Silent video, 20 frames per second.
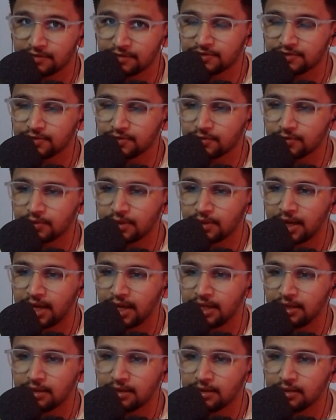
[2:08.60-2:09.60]
Store
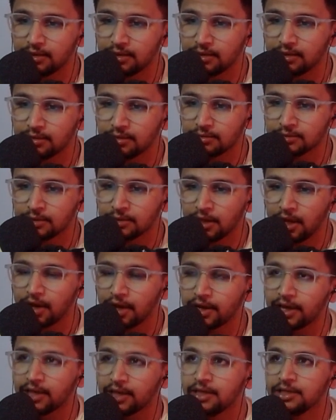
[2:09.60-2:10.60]

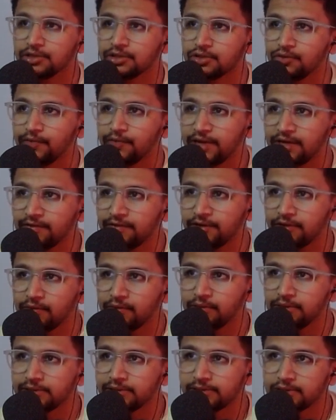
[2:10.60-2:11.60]
okay, so whenever
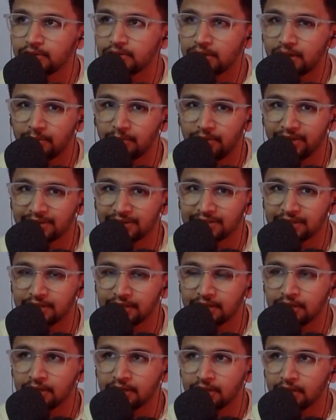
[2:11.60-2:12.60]
you install
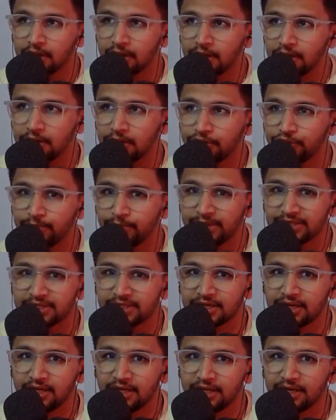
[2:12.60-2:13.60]
WSL, you
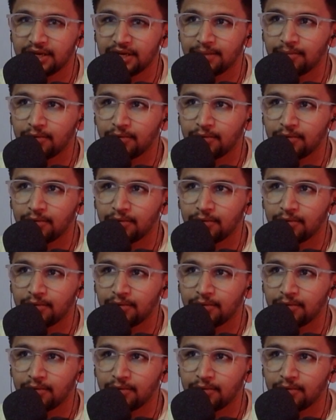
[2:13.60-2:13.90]
basically come